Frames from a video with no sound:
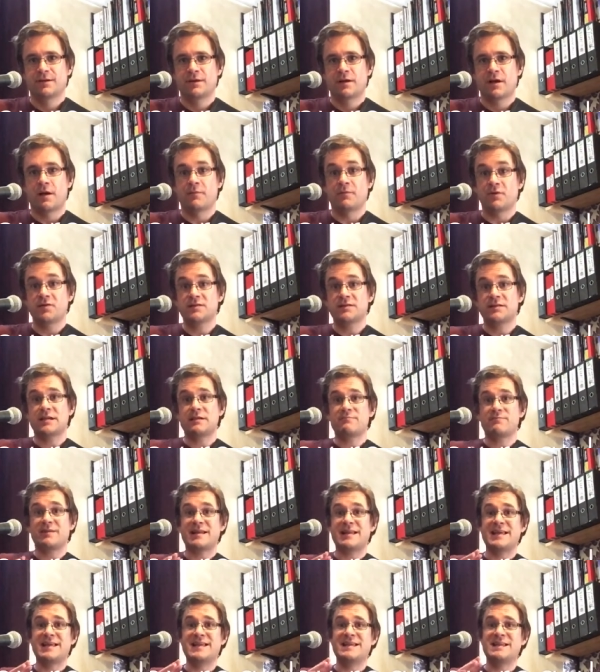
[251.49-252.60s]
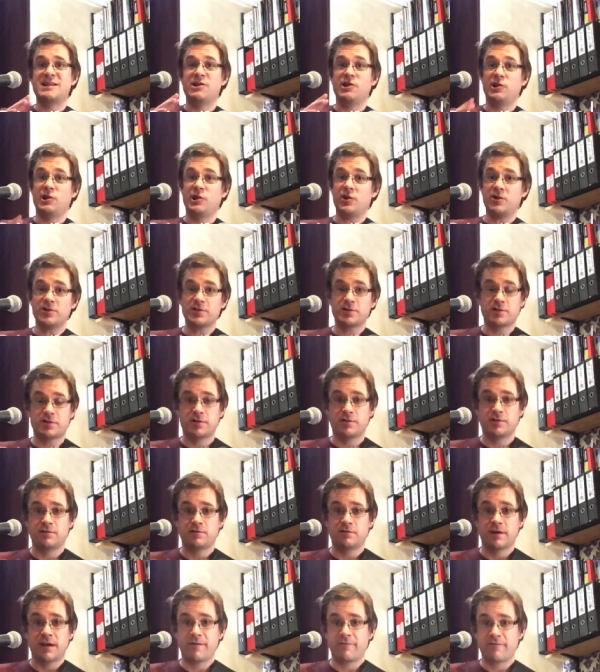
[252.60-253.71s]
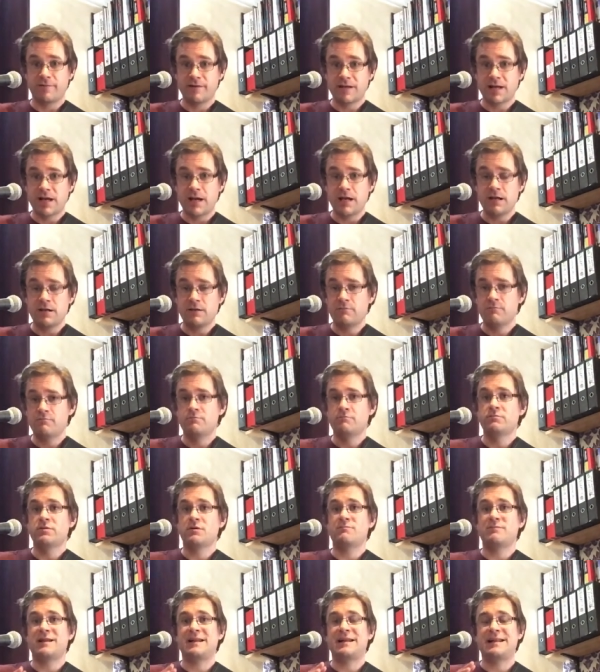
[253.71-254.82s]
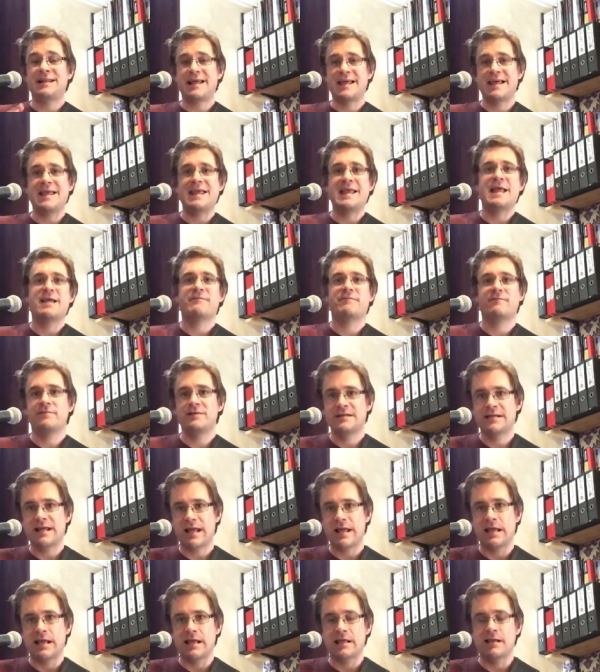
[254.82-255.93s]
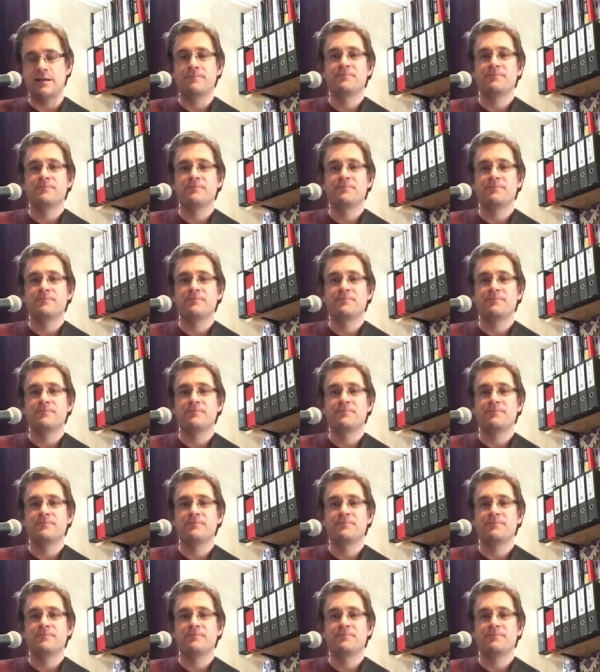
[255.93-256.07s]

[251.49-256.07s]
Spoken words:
I'm not saying play lots every day, but play every day.